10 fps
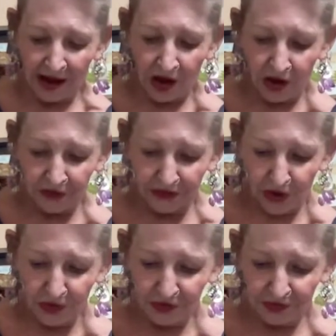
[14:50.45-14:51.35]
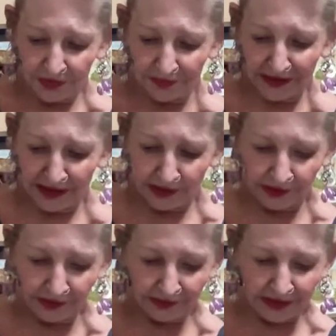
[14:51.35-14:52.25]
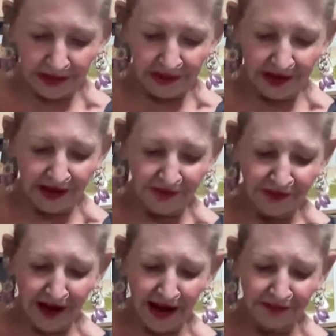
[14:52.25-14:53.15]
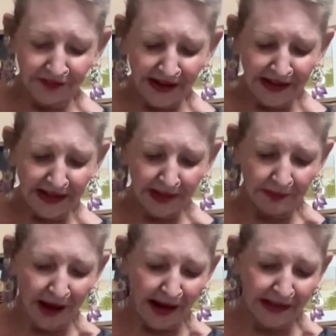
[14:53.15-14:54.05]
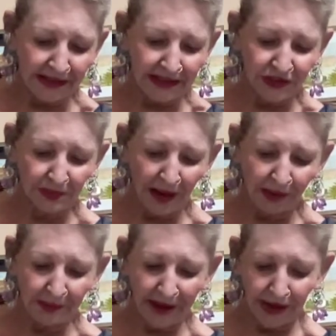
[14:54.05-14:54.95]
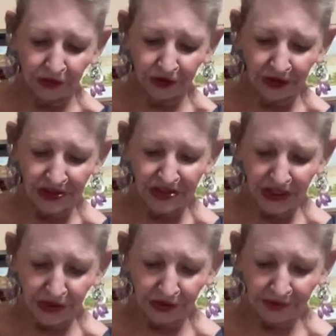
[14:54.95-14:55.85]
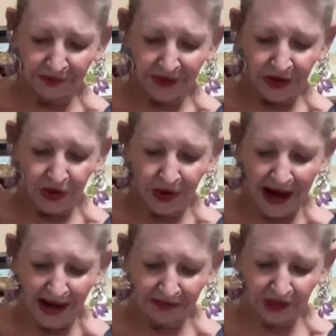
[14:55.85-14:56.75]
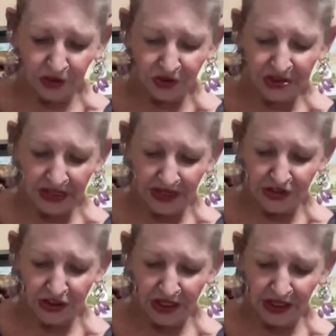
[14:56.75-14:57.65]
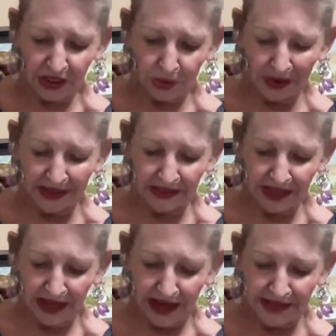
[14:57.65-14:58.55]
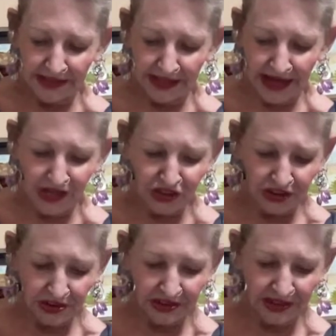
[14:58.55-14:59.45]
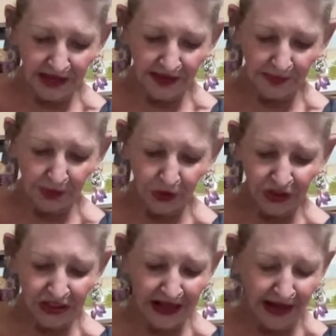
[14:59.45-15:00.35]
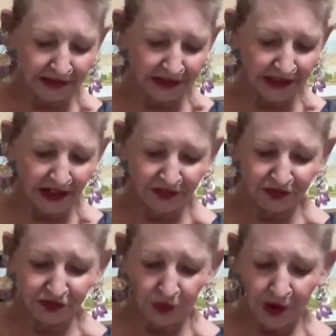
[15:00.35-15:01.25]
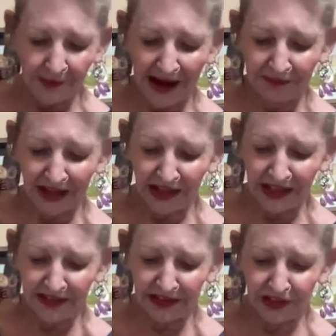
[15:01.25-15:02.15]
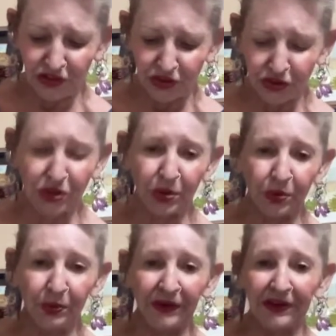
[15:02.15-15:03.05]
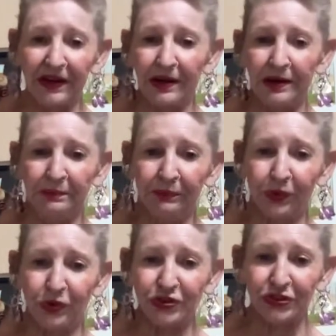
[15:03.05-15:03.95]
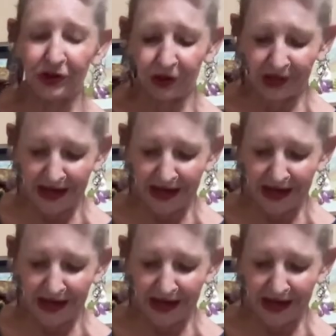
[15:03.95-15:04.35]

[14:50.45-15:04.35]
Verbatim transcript: Although from there the Advaitic mind is paramount, still, you have no such egoic ideations that the personality and form have anything to do with the impersonal